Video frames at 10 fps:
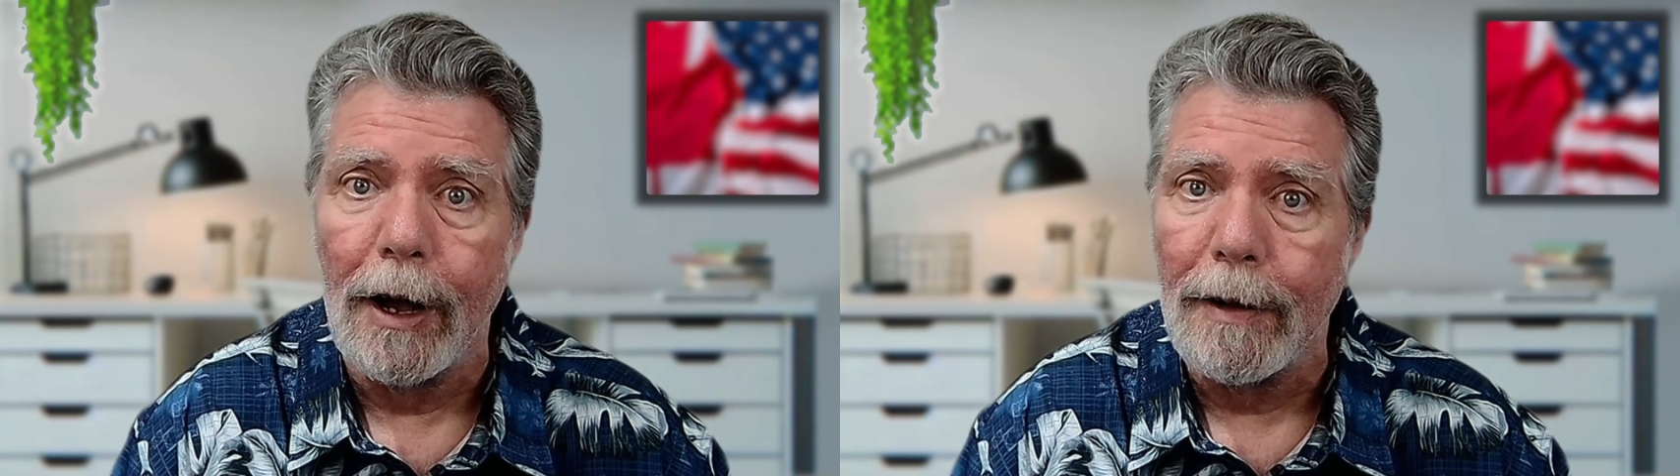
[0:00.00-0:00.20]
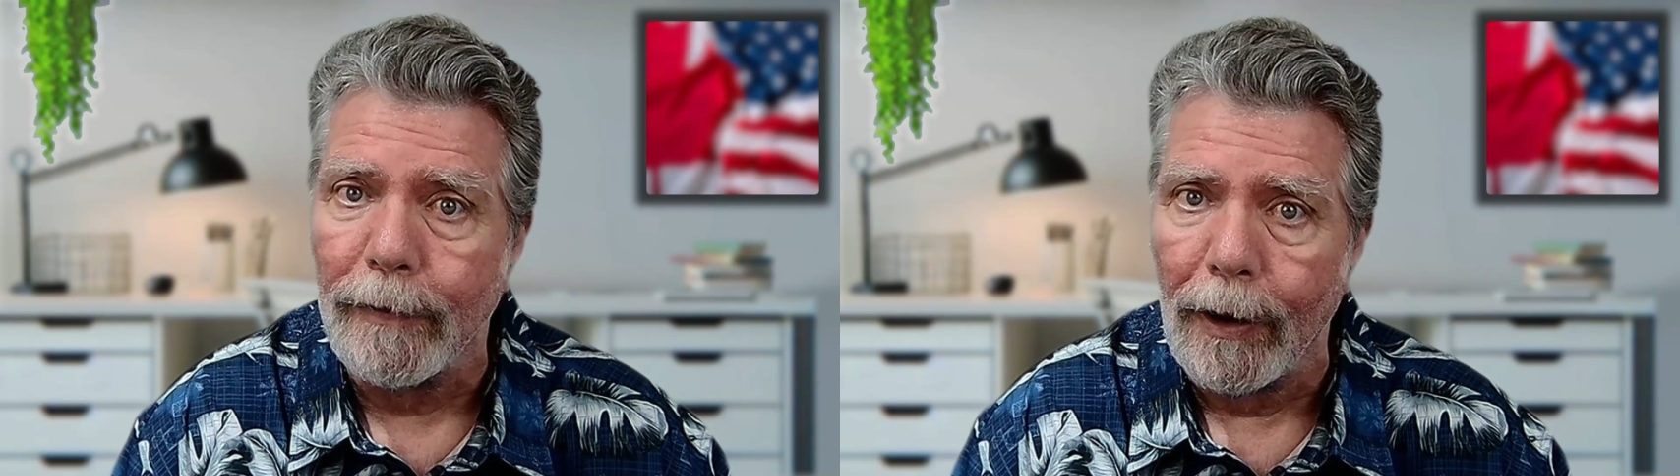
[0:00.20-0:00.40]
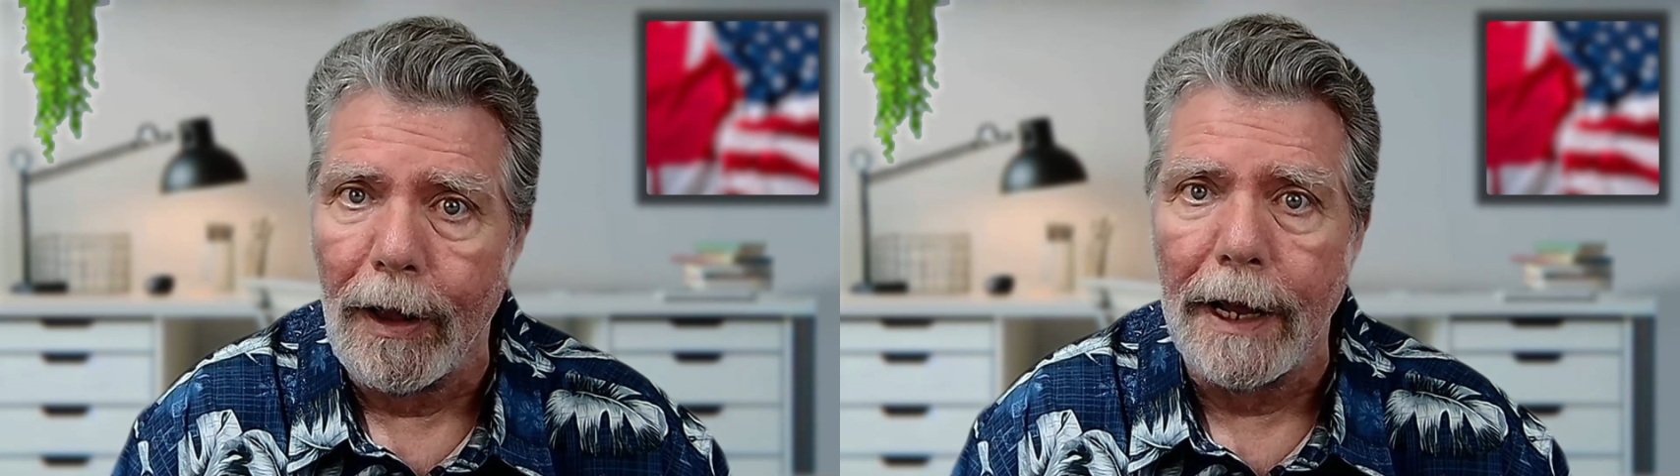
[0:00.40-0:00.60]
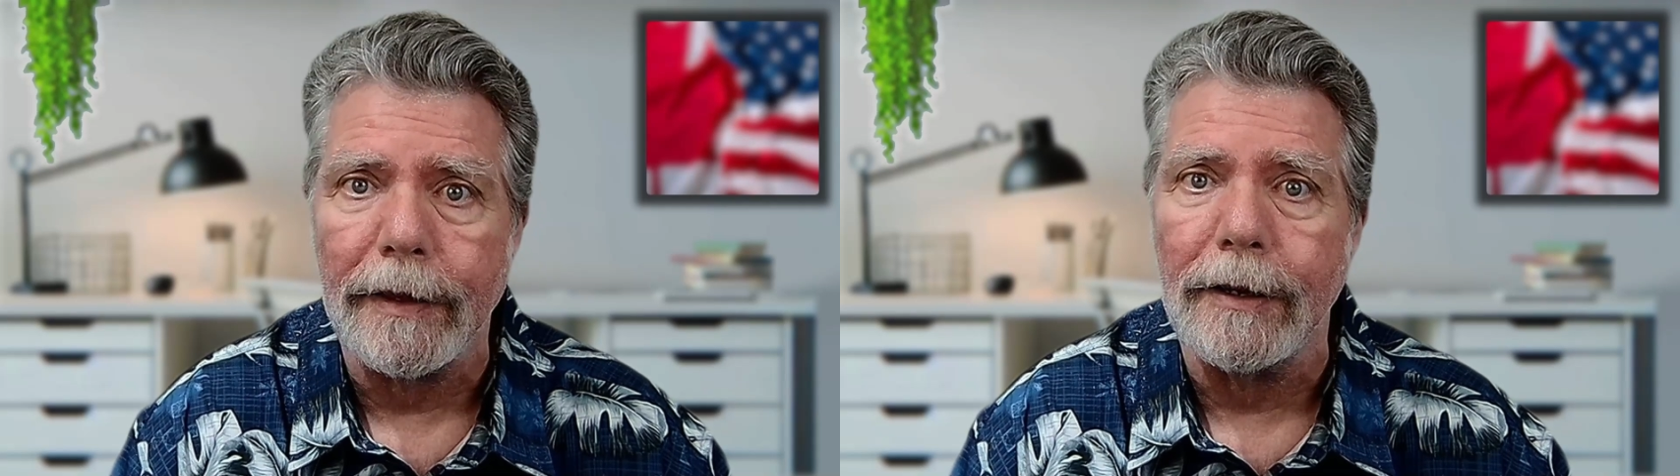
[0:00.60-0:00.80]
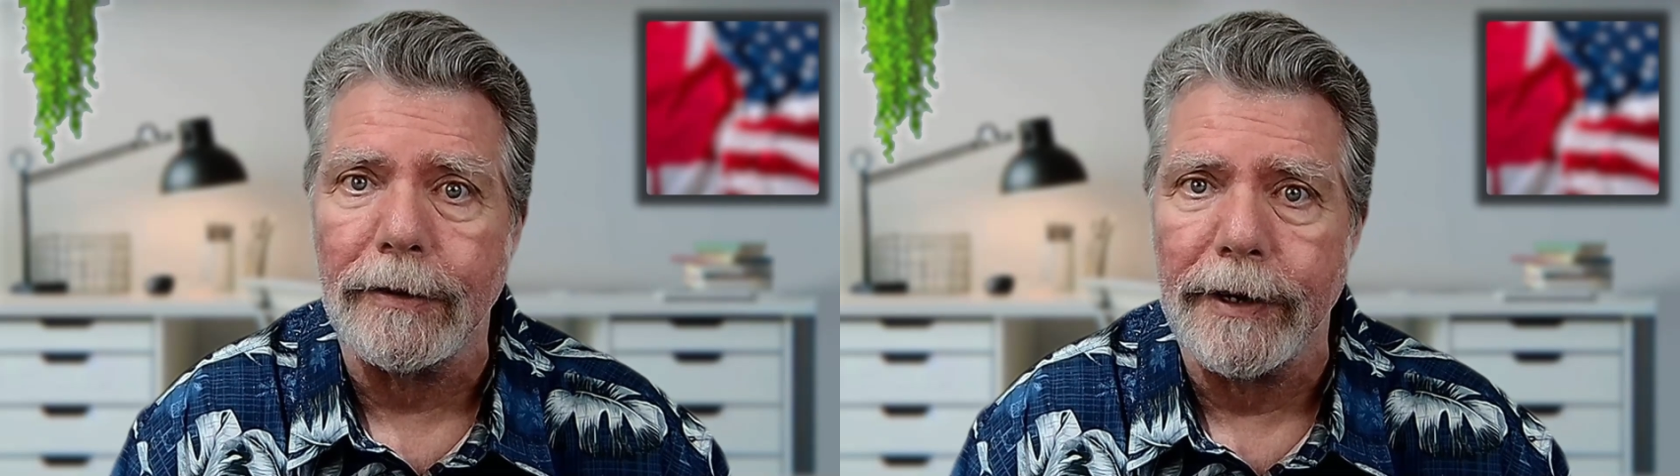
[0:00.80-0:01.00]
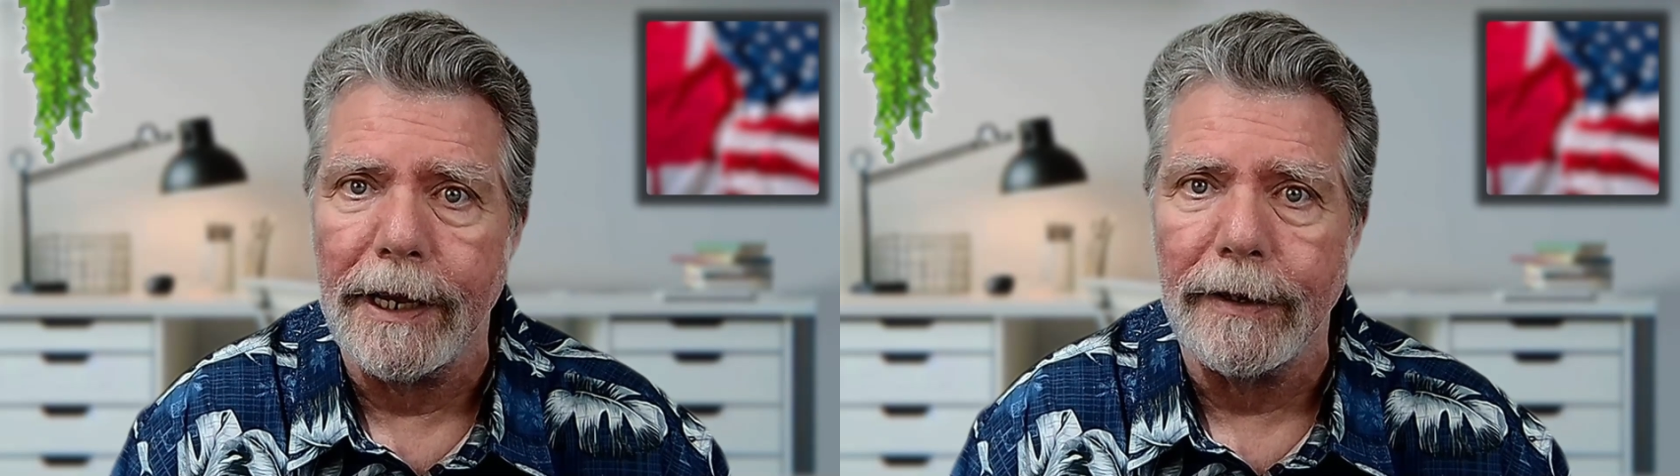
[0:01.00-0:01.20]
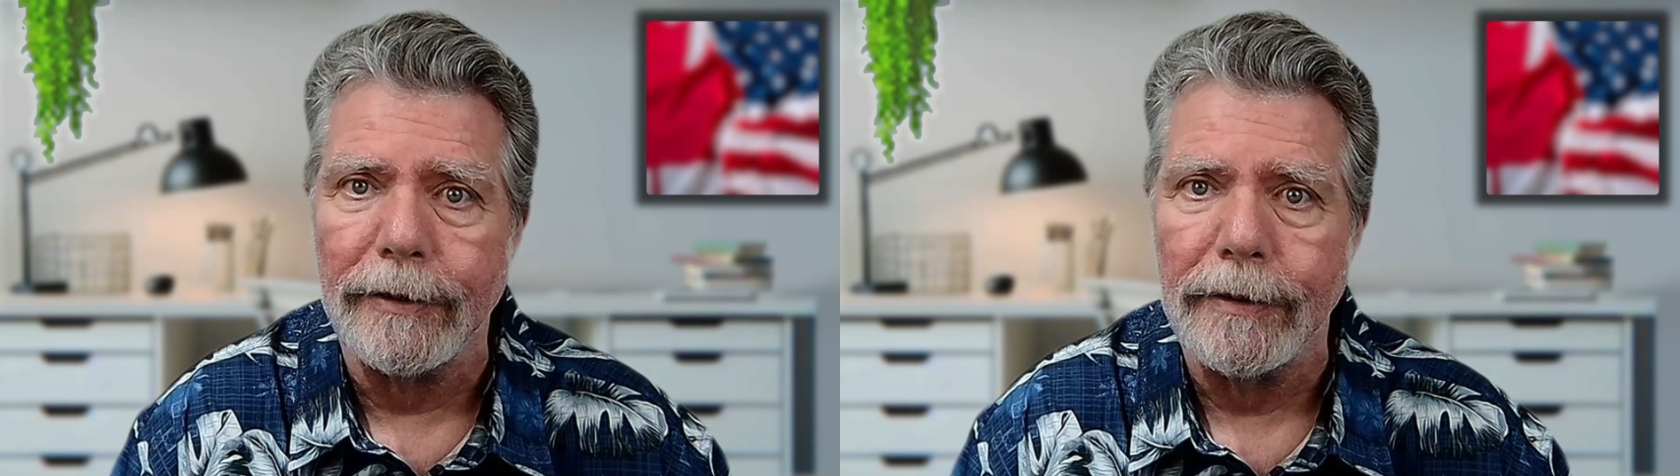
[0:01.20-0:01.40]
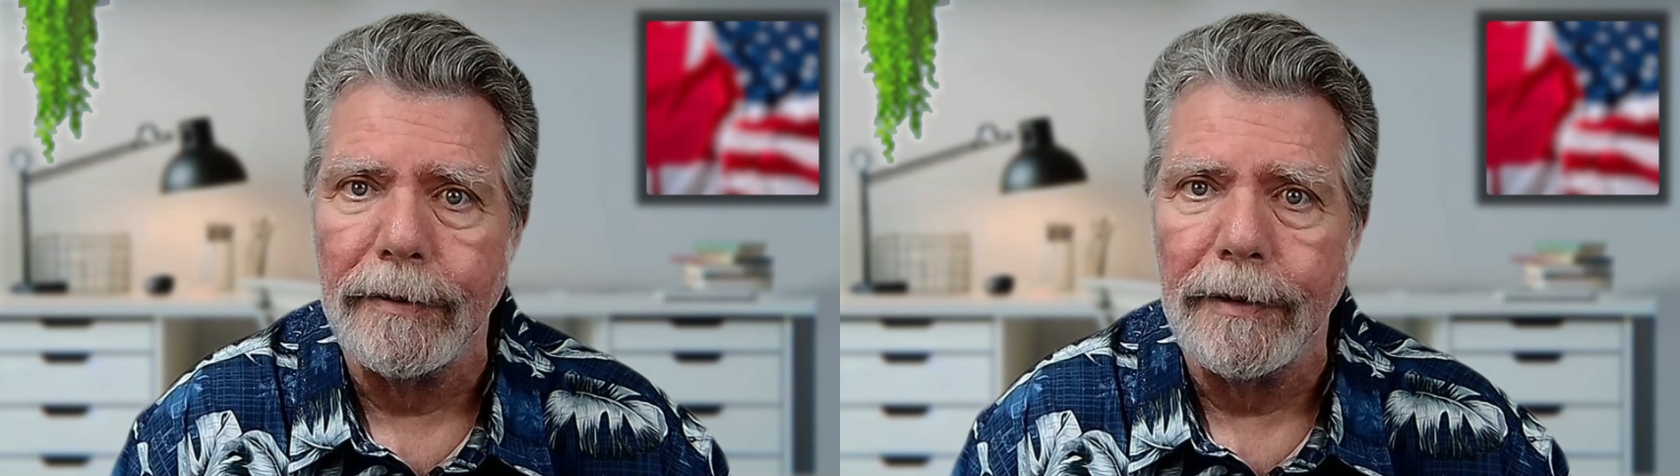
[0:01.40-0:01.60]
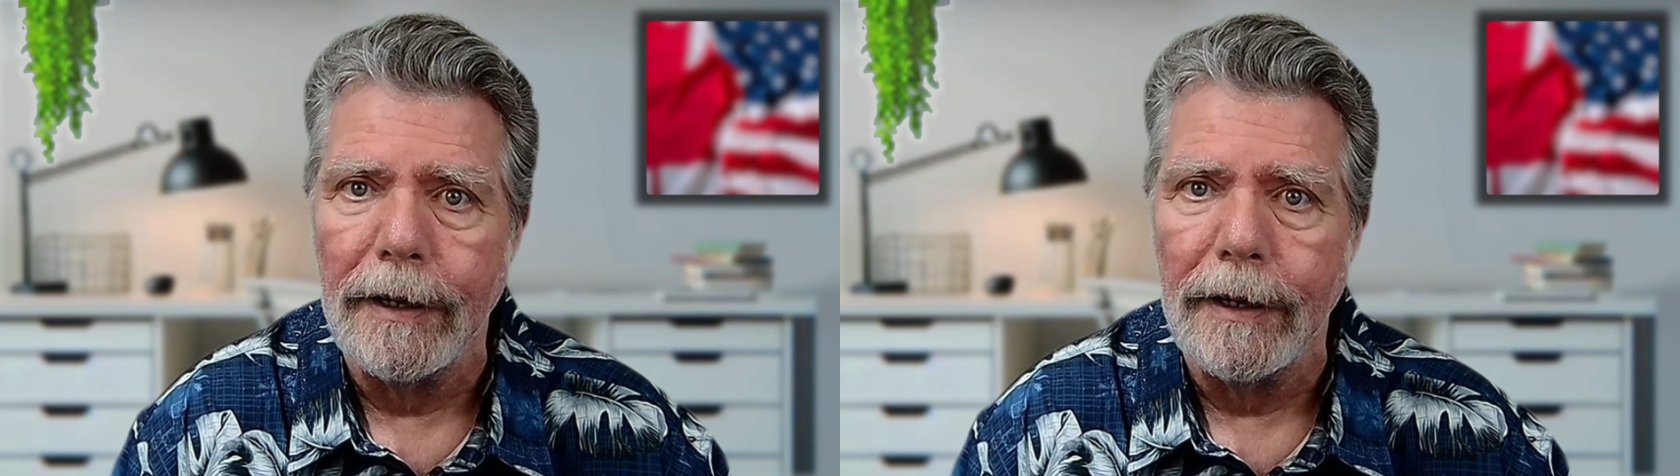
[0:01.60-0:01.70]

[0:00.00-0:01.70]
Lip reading: awful lot these days.